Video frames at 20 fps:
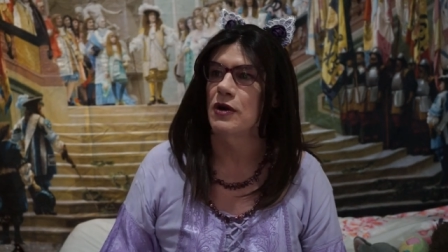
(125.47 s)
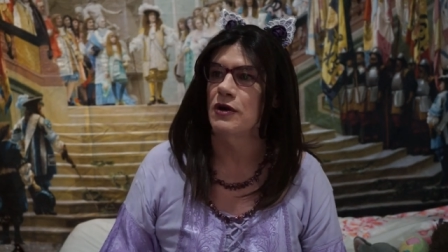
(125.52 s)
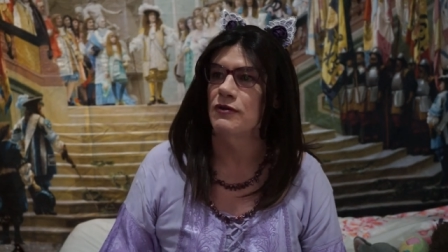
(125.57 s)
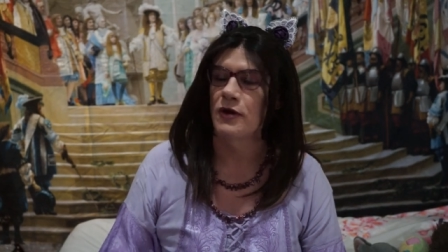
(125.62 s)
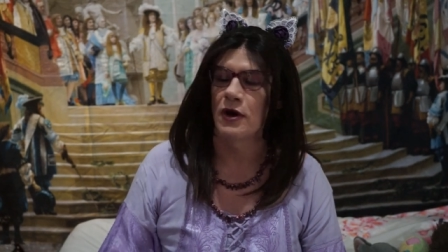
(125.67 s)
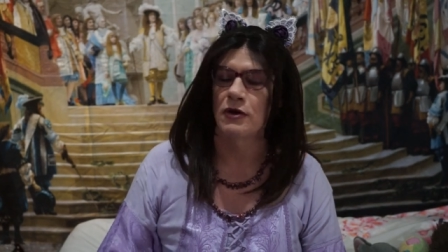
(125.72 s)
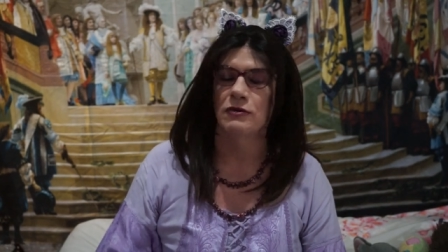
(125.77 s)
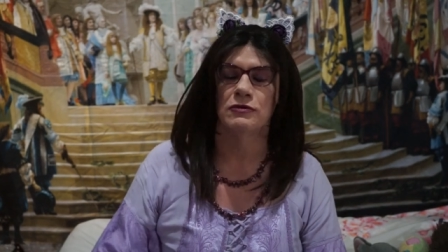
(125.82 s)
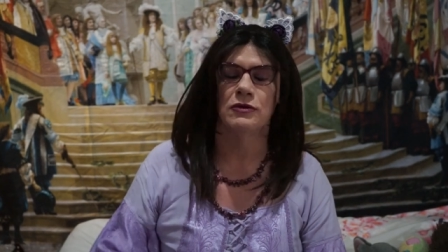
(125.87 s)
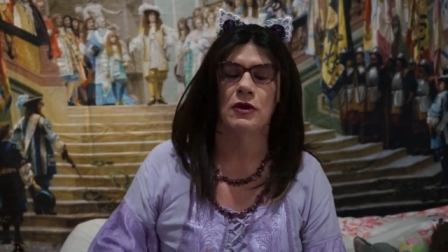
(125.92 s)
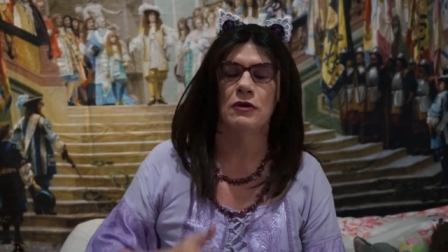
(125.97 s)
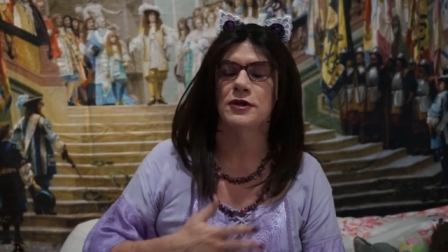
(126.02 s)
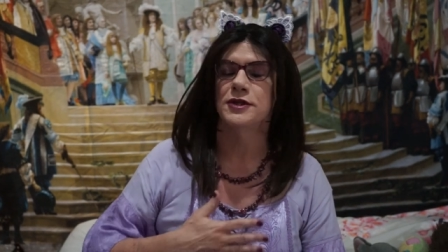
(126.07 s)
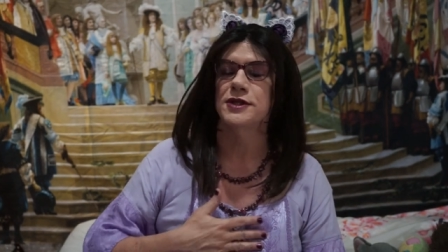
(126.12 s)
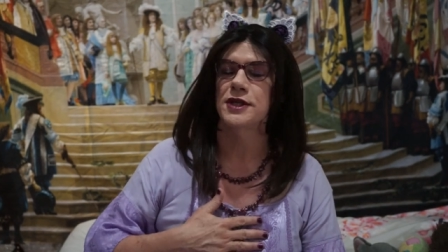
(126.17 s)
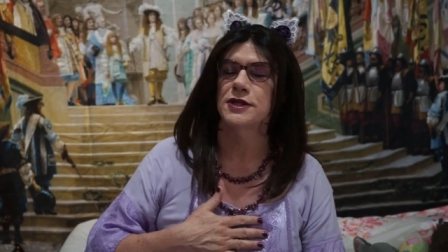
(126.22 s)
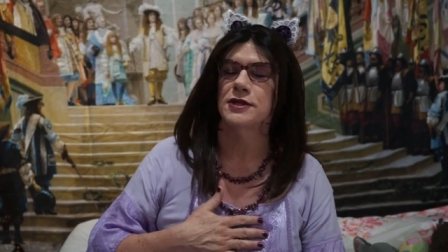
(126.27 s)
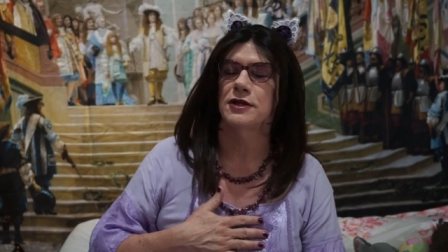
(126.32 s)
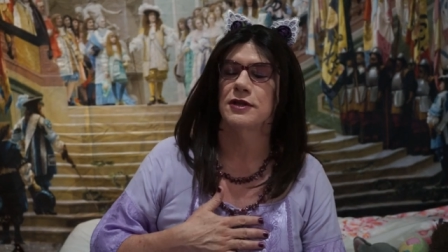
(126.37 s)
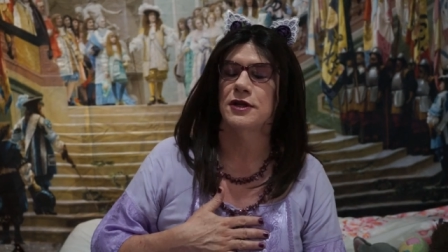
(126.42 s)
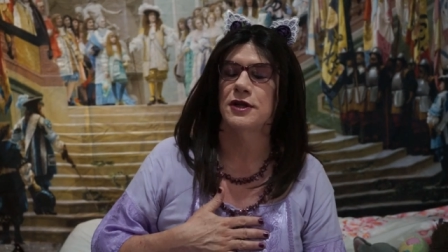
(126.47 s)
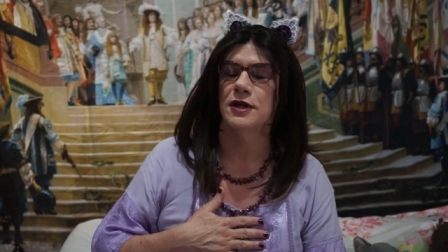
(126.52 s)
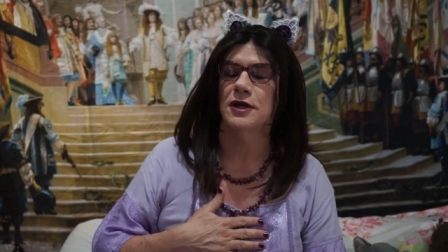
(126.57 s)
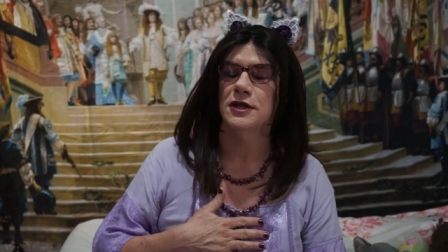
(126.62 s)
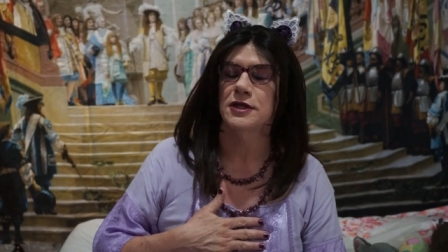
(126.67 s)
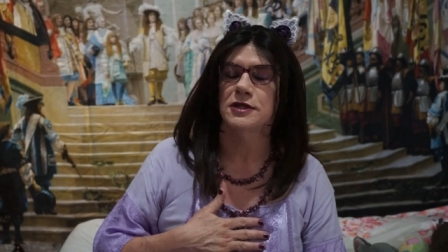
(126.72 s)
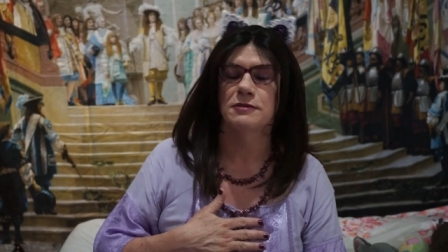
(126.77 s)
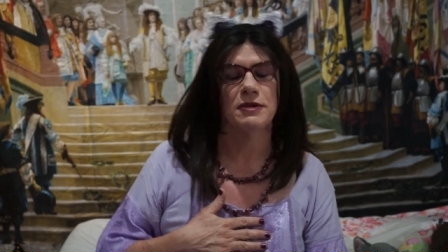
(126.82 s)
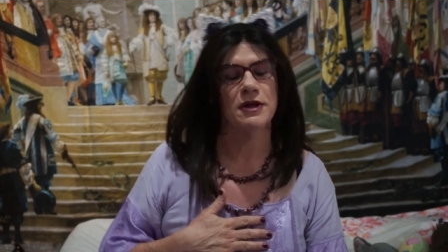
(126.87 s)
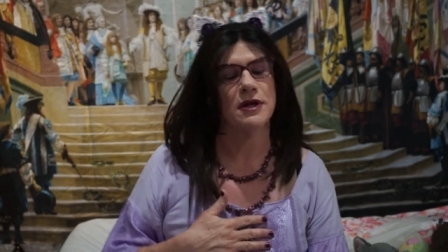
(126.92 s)
if I roll a 6 on the
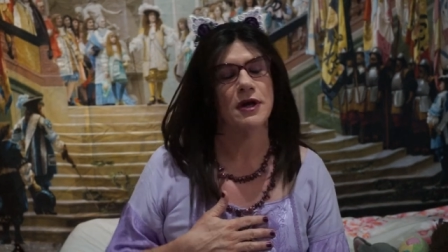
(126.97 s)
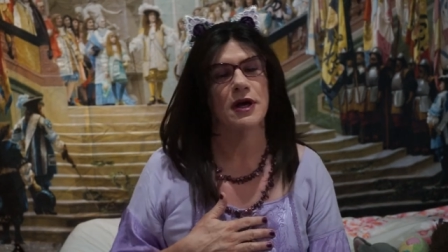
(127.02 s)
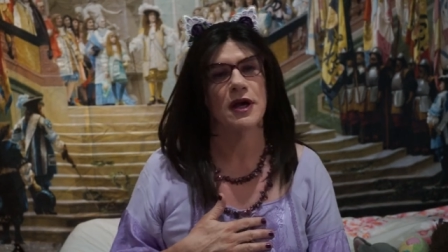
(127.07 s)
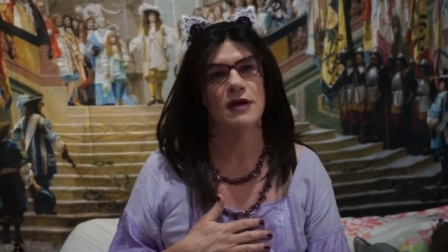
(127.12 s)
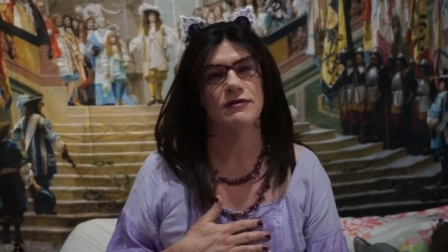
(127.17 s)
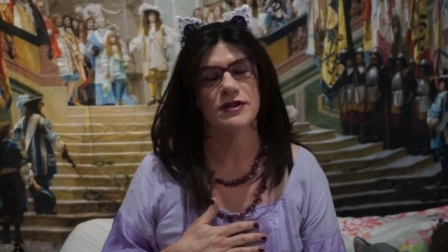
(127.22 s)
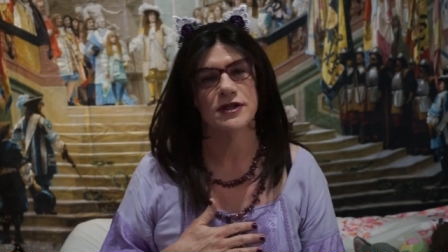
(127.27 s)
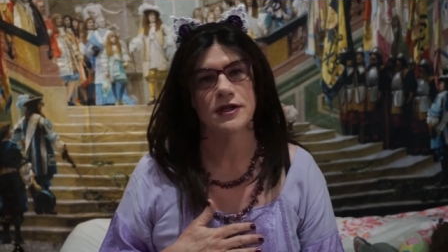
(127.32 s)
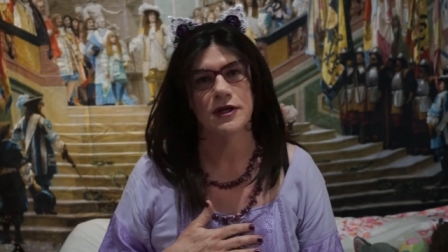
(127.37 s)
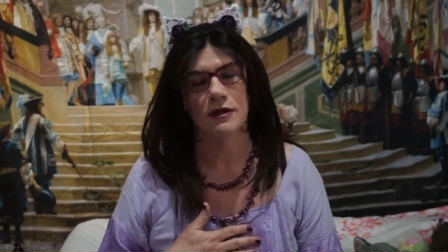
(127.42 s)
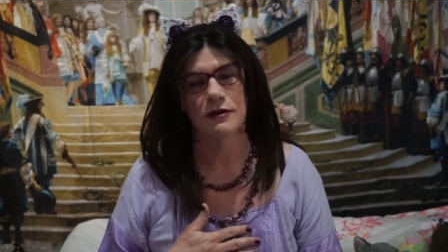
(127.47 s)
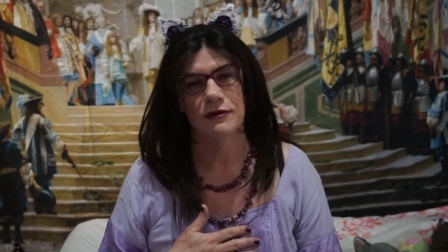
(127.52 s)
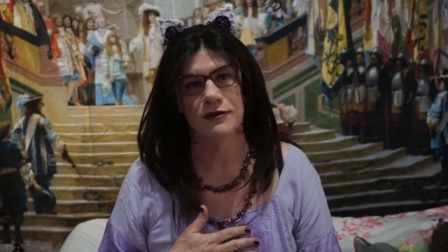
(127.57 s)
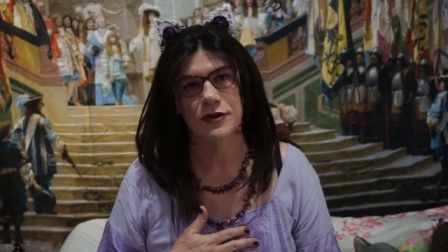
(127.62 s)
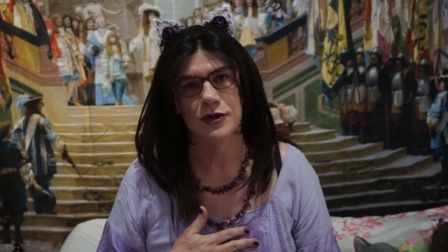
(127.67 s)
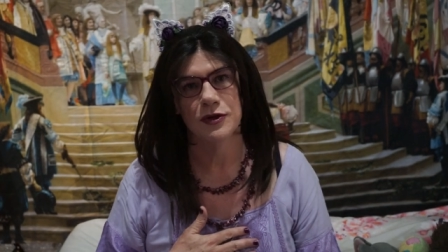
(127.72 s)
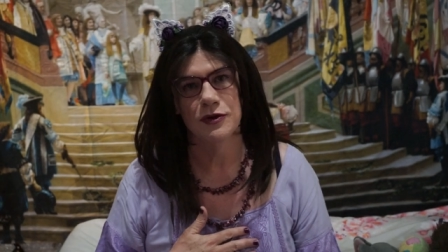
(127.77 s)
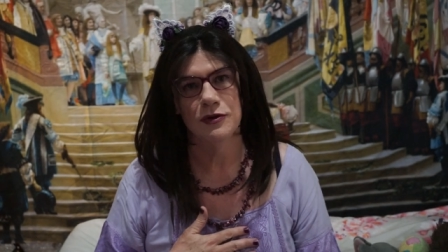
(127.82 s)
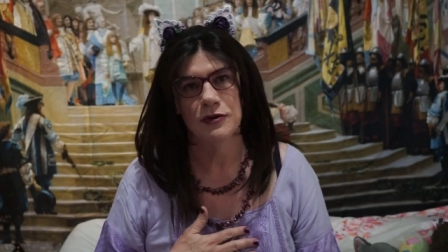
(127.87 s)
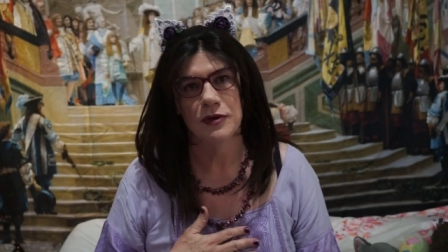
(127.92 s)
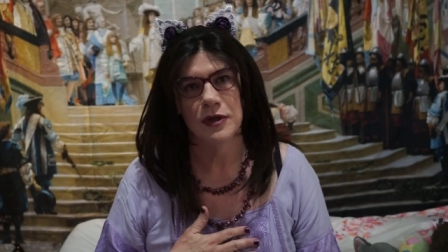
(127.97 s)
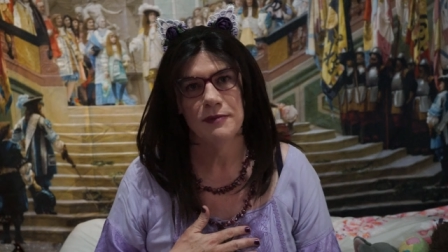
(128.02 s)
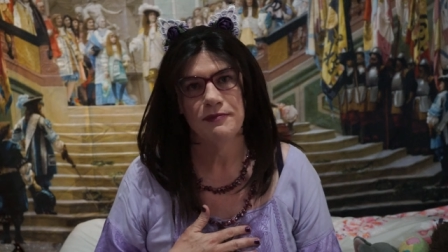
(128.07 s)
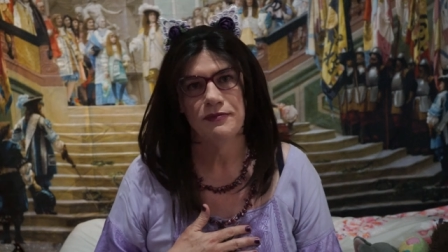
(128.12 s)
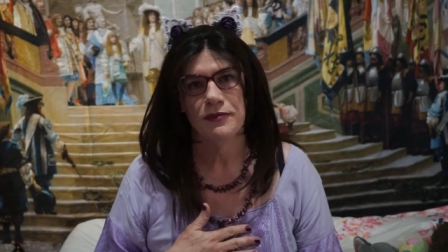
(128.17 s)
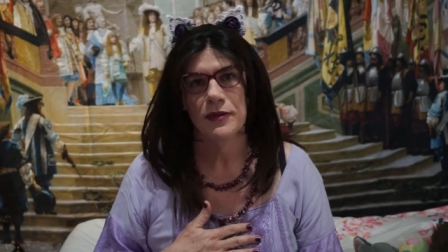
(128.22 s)
dice, but I have a skill of 2,